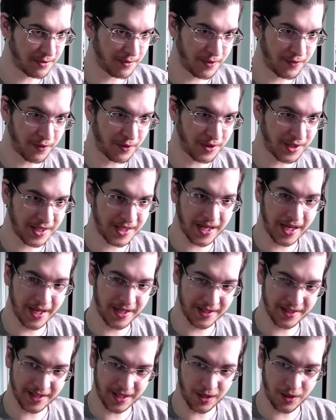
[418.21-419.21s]
We've already
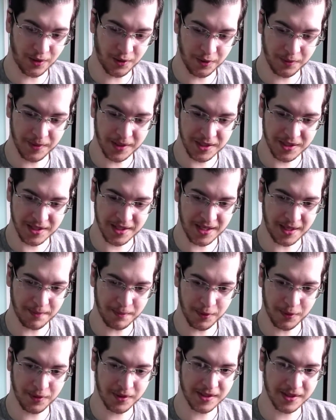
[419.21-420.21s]
gotten a whole bunch of the
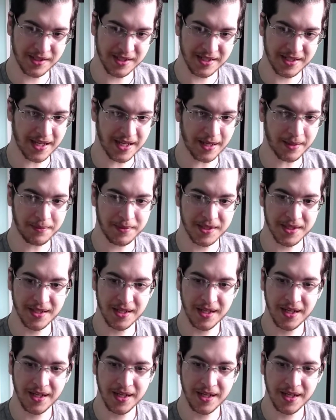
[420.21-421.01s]
important steps